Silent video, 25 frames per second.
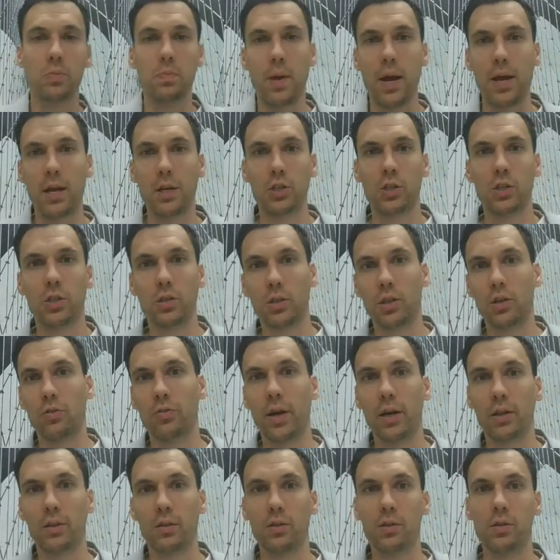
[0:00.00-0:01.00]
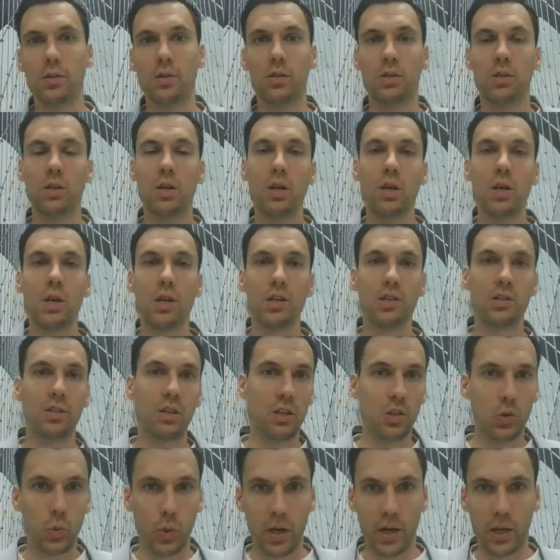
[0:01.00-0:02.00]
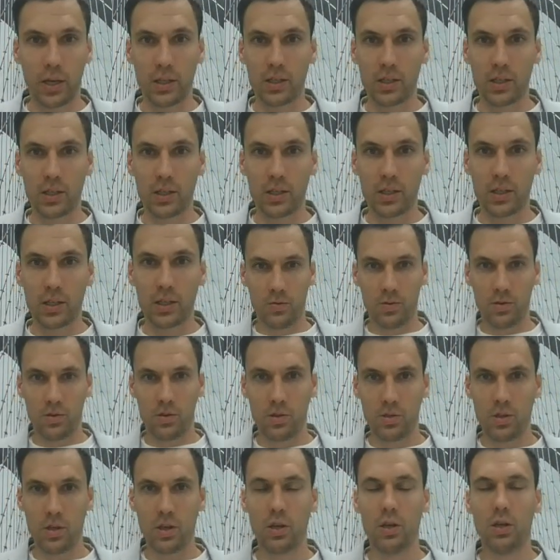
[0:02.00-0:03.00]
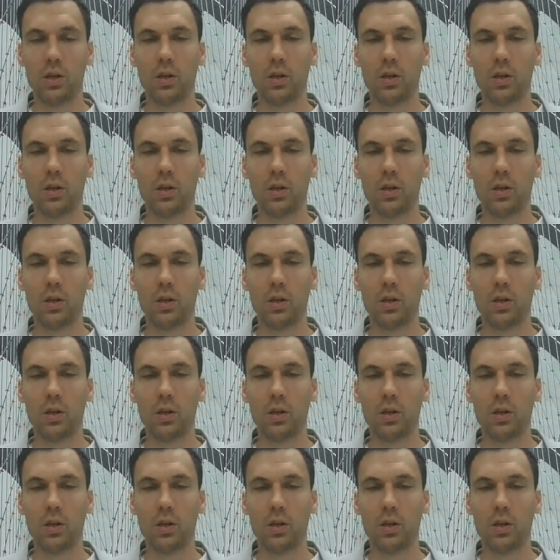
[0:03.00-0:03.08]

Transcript: managing directors, C-suite executives.